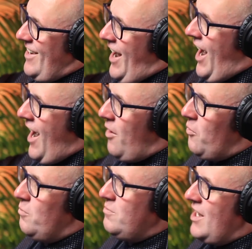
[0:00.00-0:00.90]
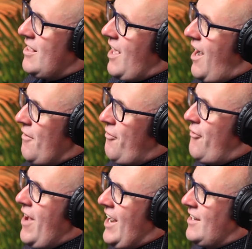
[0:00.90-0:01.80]
How did that
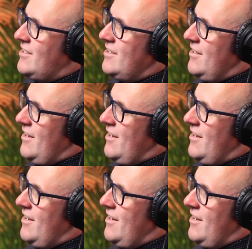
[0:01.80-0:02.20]
affect